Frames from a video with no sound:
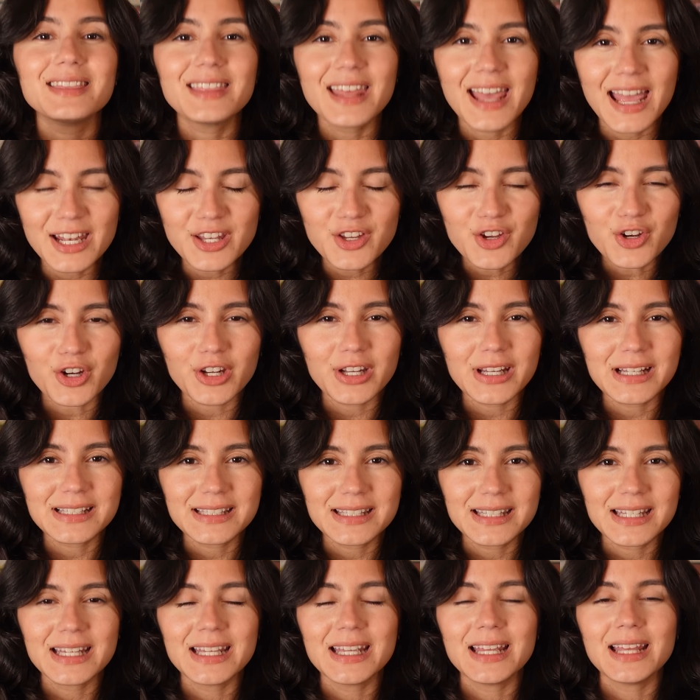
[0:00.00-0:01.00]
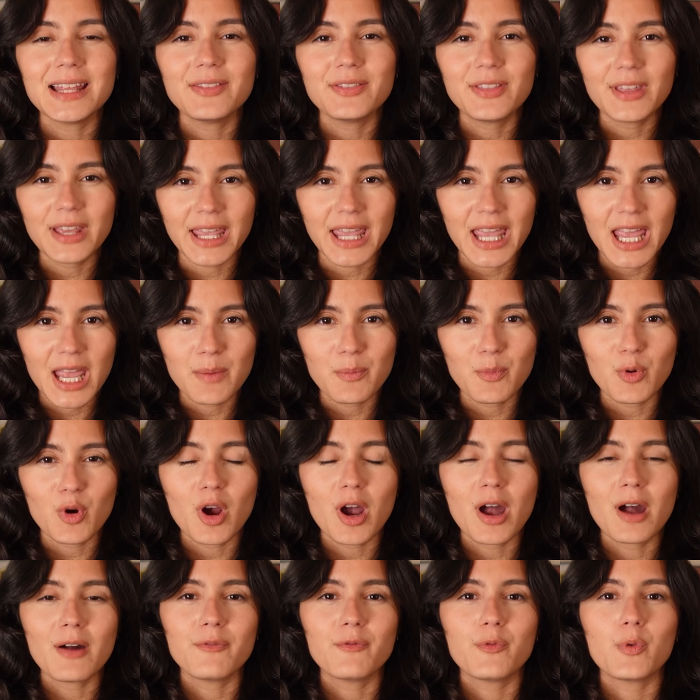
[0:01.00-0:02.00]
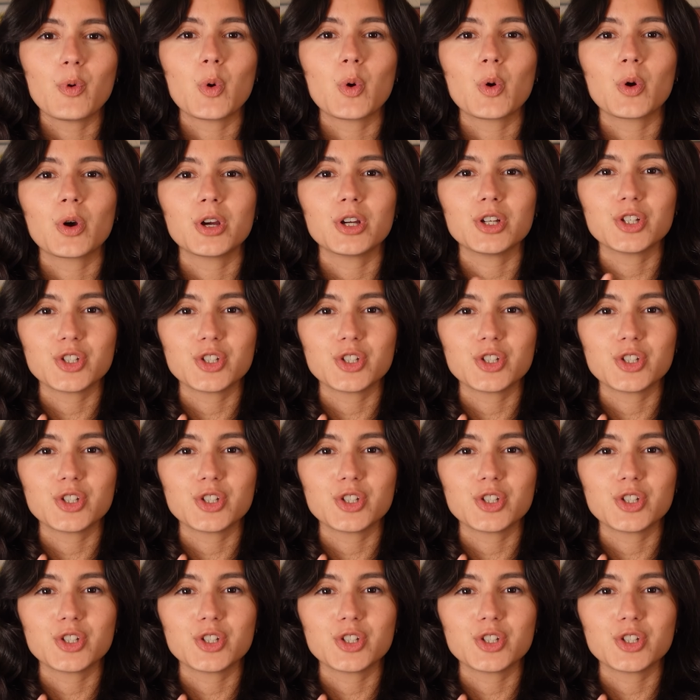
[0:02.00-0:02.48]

Then you're gonna see the camera for